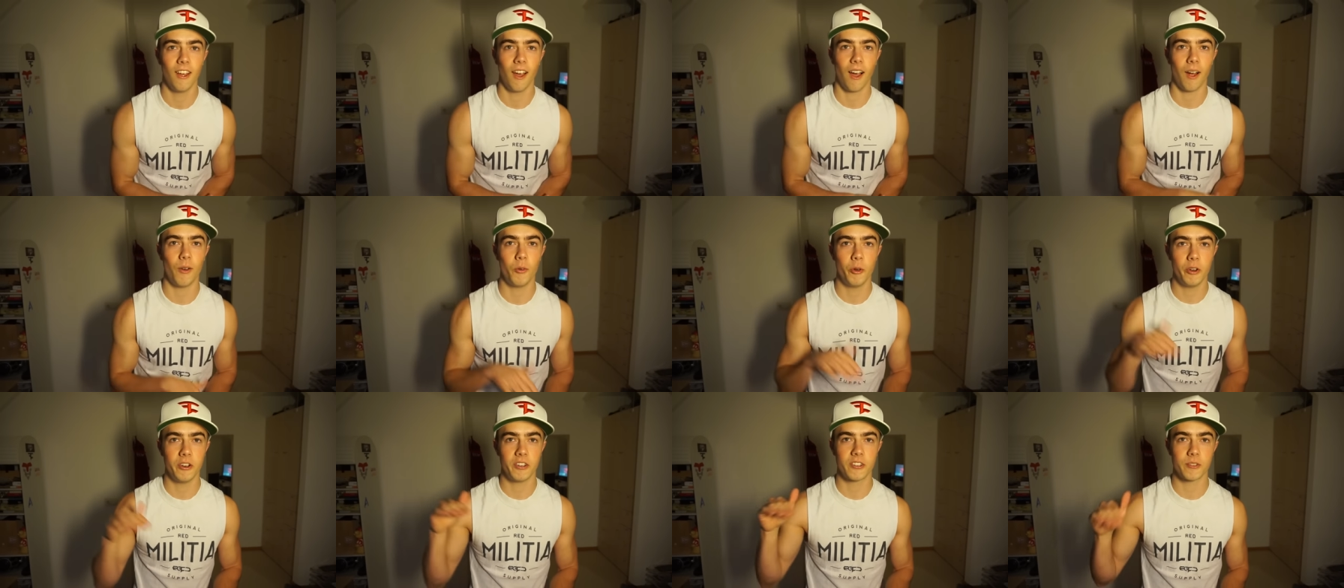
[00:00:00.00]

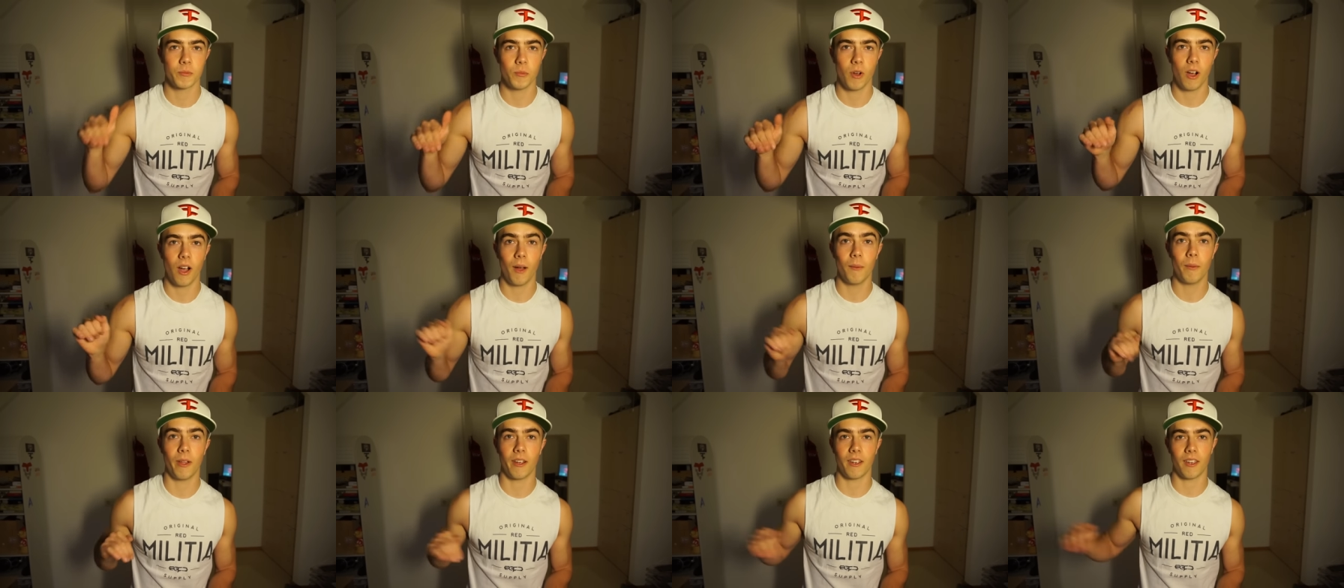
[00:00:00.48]
I'm really
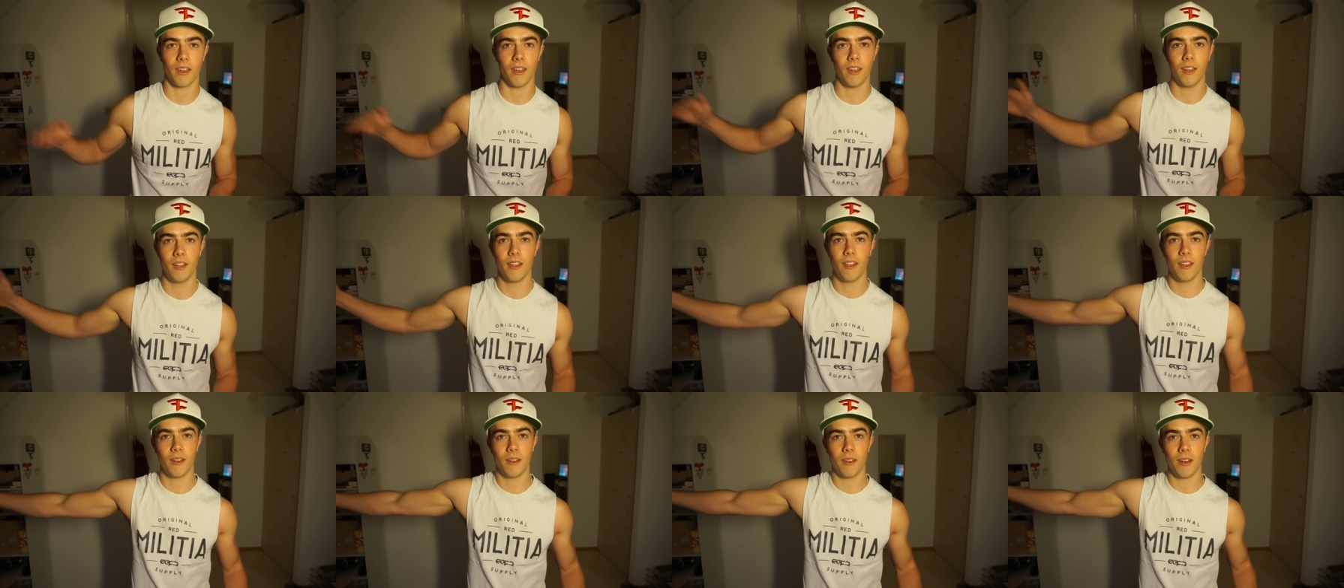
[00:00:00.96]
small. I'm like,
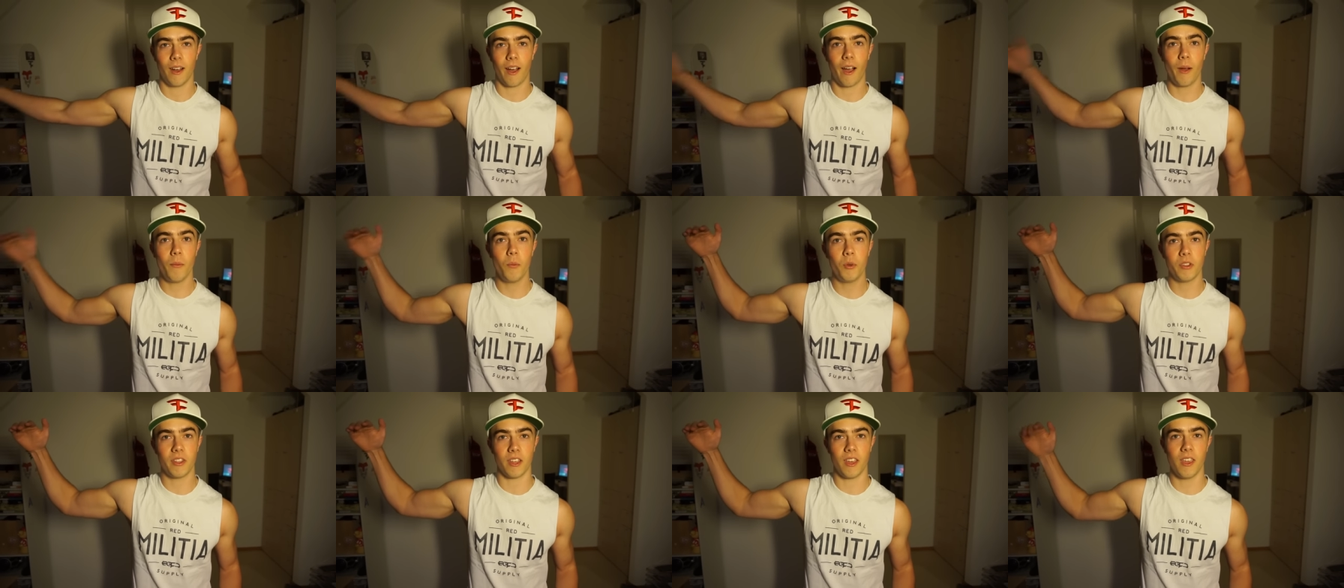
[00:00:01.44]

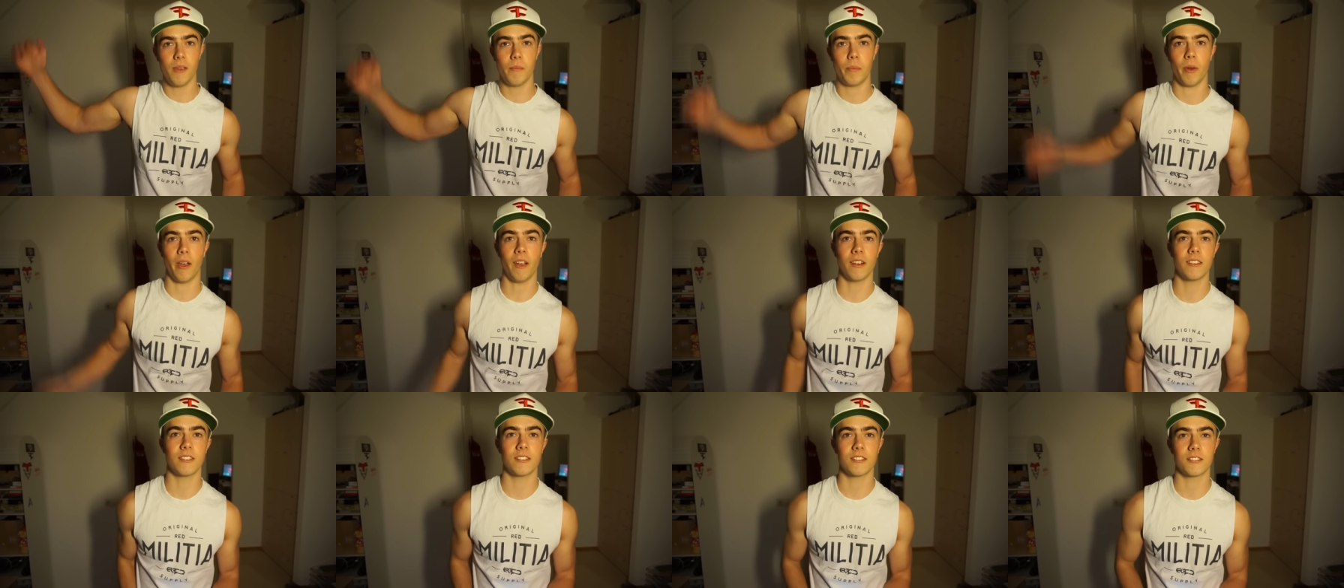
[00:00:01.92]
I'm with
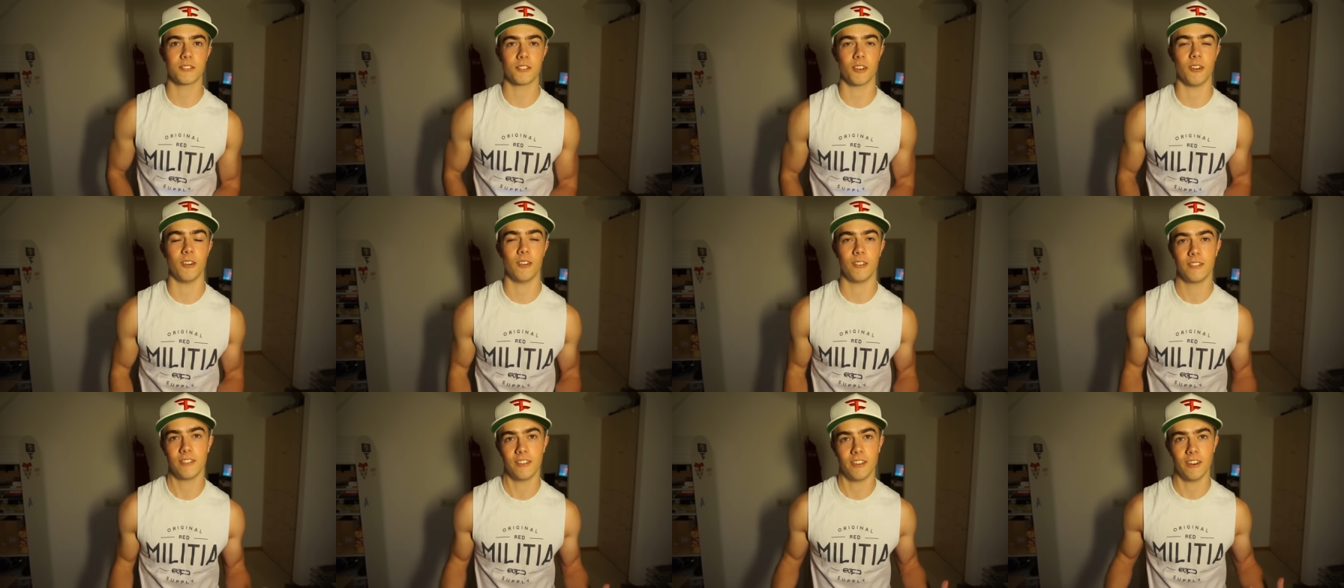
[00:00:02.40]
Apex,
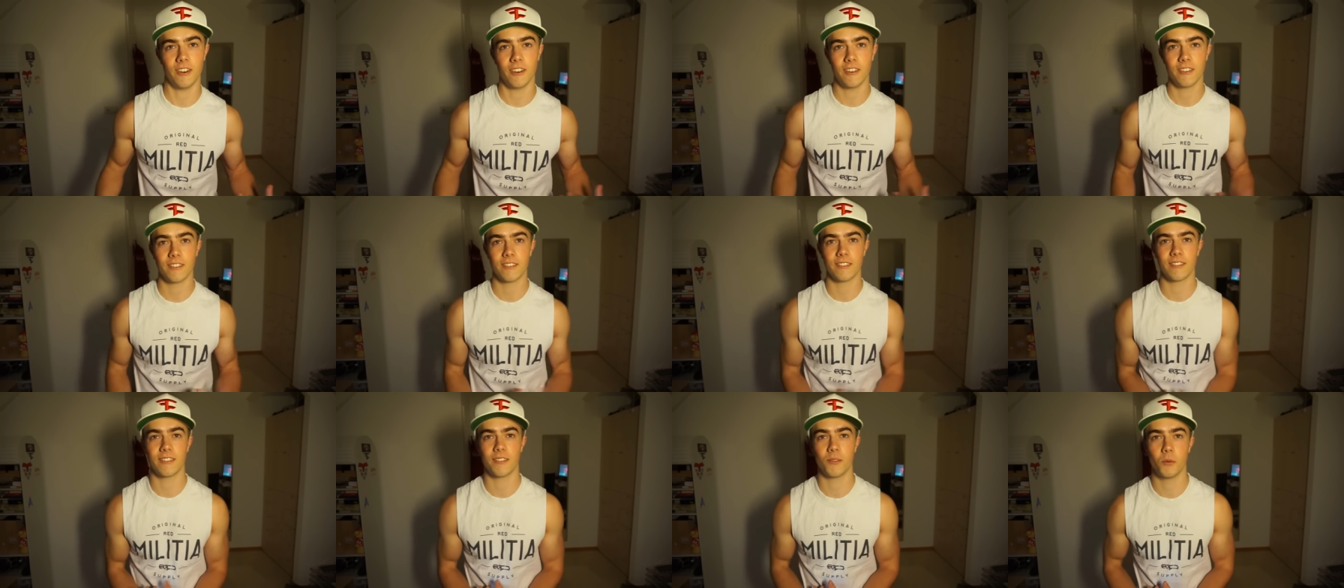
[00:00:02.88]
so, you know,
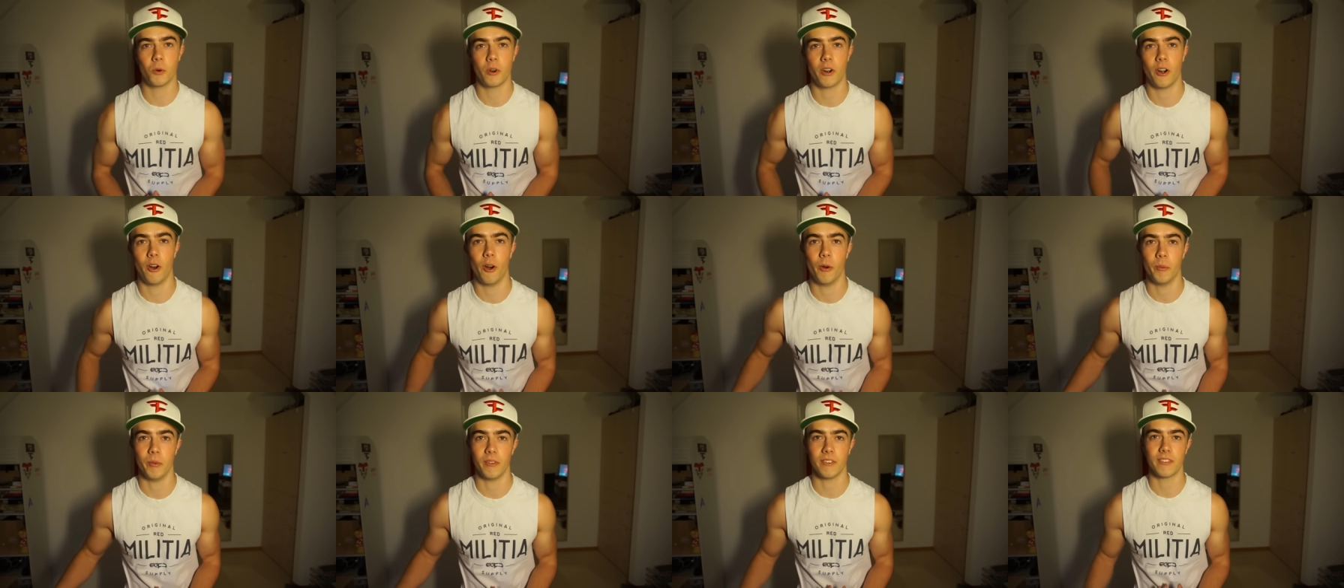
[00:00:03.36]
we're
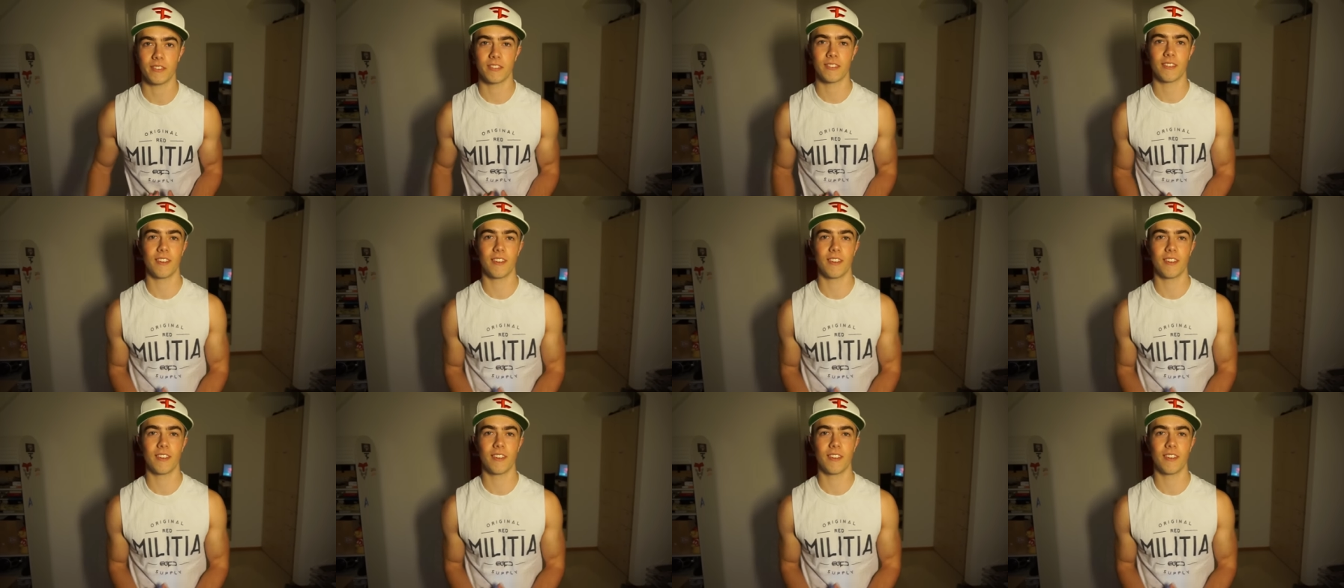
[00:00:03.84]
homies.